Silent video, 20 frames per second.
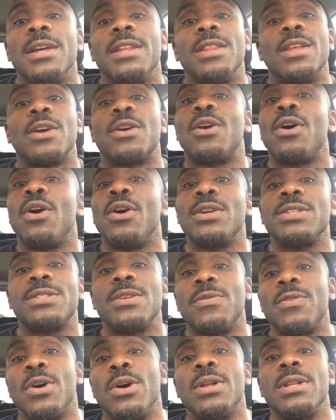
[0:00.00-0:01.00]
The cost
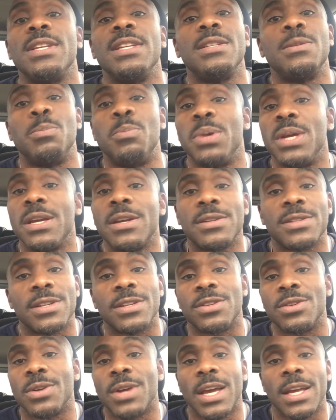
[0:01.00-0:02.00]
of all these beers
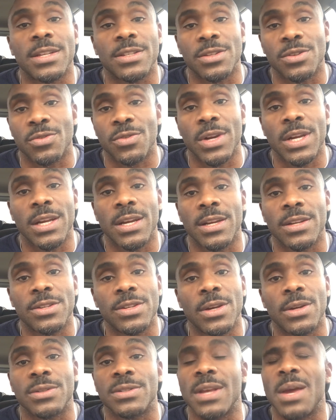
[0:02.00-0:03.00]
that you guys are drinking at shows,